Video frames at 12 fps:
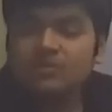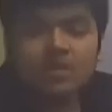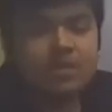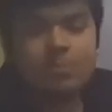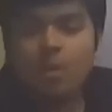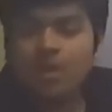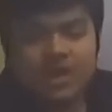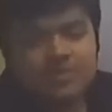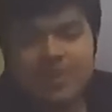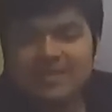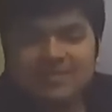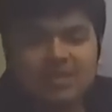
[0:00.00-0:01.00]
on the
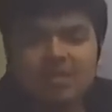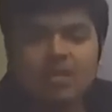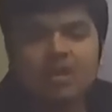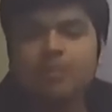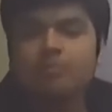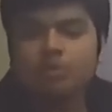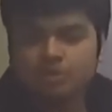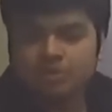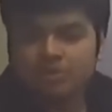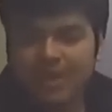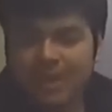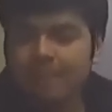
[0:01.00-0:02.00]
mortgage-backed security portion,
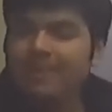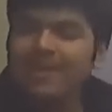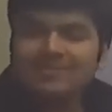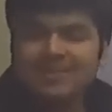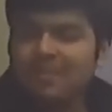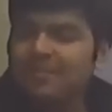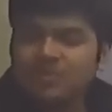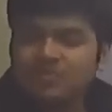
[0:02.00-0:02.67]
MBS, ABS